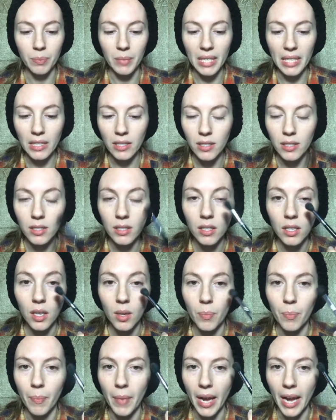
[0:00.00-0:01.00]
meets
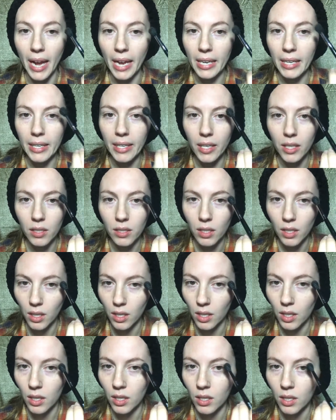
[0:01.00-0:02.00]
my eyelid.
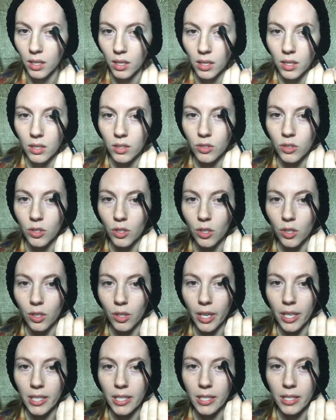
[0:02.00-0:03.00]
So
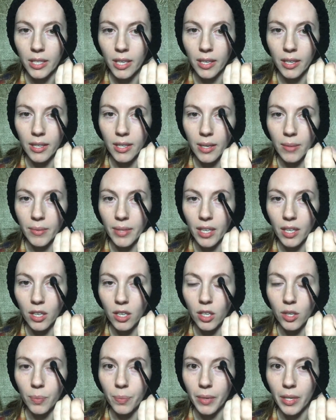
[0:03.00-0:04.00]
I just kind of keep that
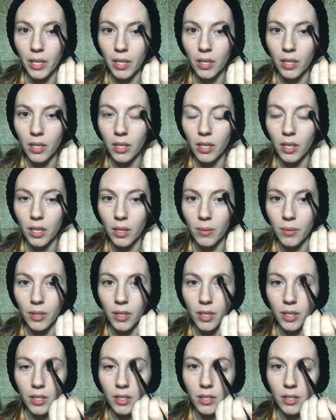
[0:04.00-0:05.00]
open, and I'm
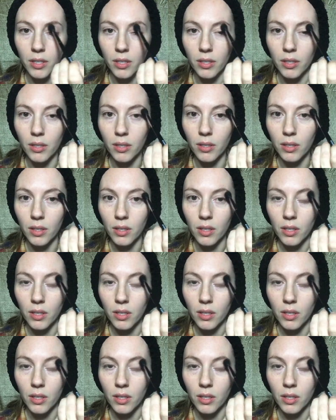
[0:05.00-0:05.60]
going to do